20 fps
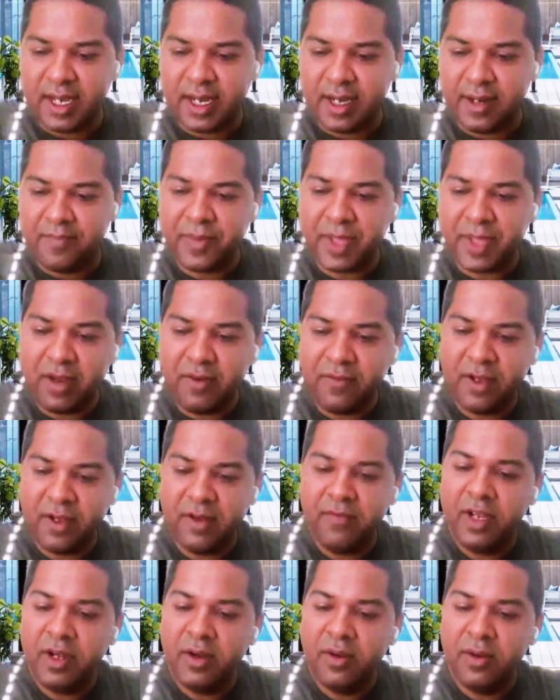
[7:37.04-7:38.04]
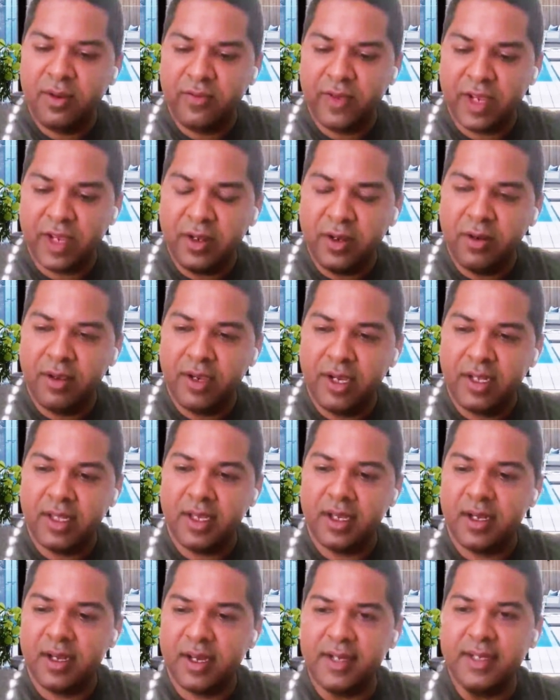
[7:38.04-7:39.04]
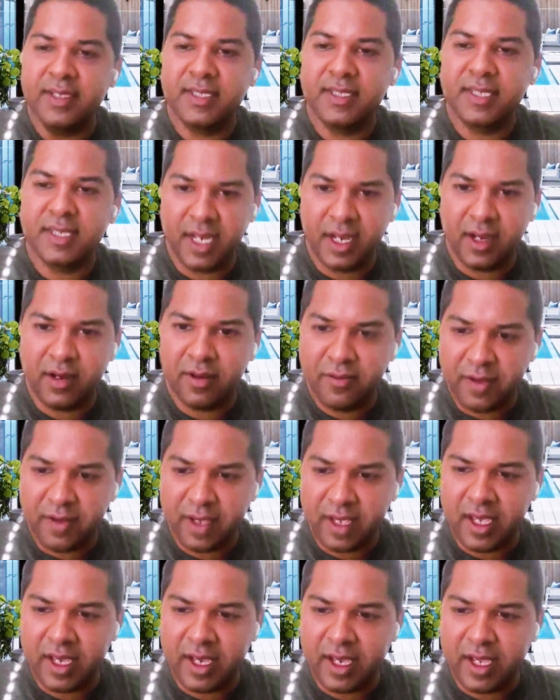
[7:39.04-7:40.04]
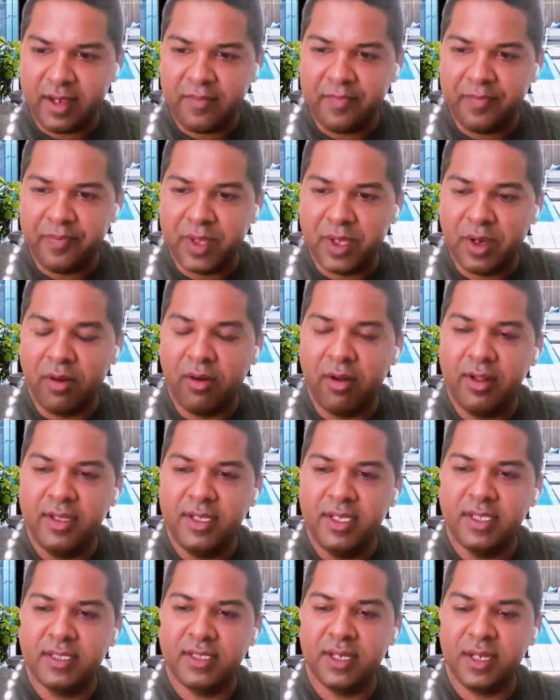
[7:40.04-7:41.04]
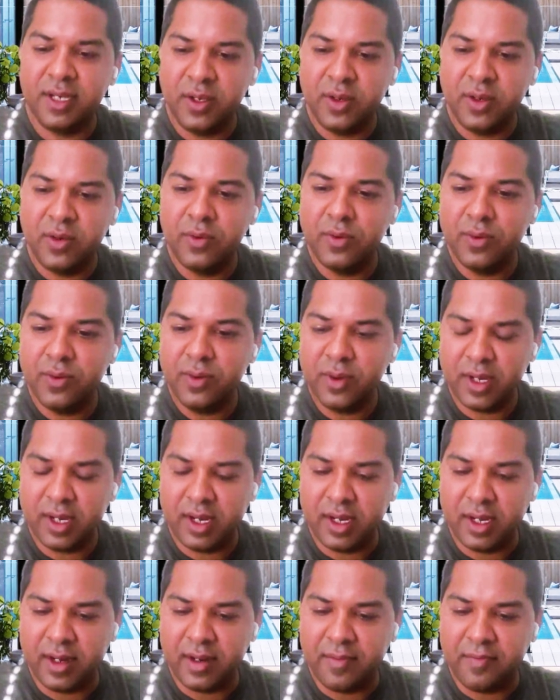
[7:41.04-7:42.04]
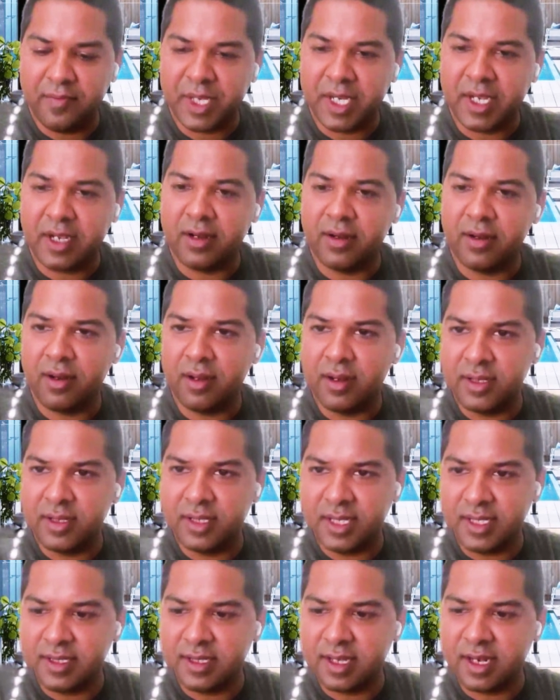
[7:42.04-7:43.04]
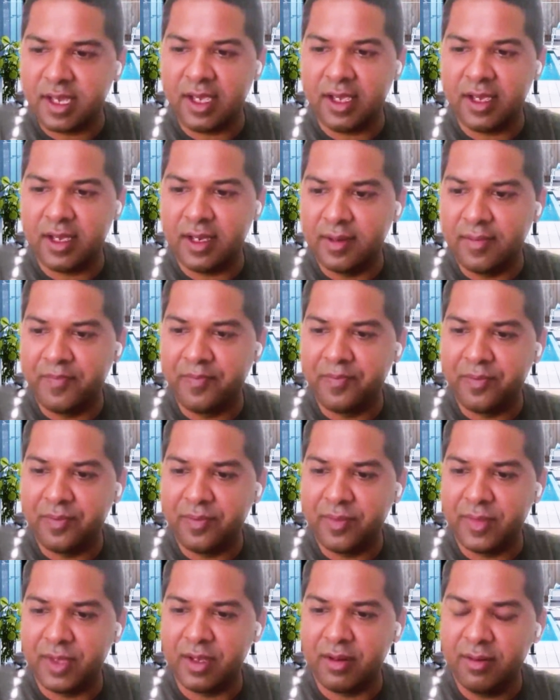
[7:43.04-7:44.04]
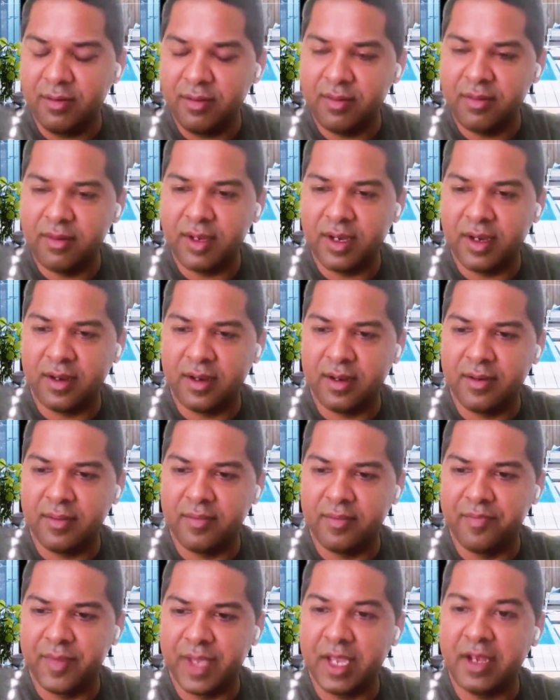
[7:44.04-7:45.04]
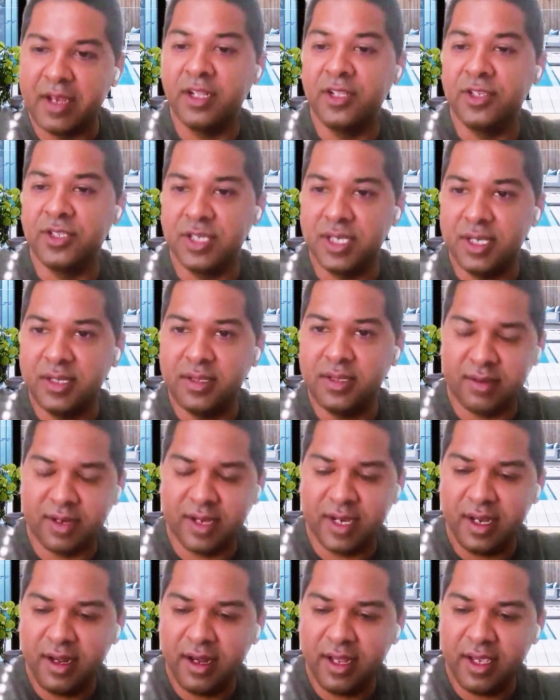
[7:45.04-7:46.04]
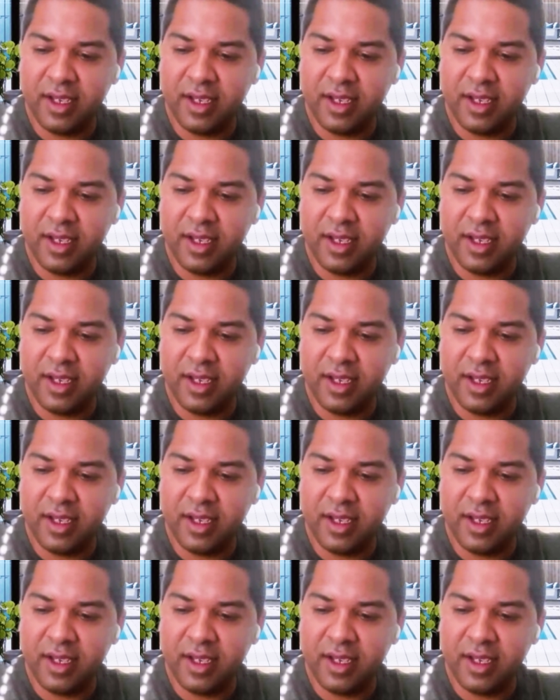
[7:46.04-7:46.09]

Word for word: Um, and when we look, when you look at the current state of AI, all these new um, technologies like you know um, NLGs, right?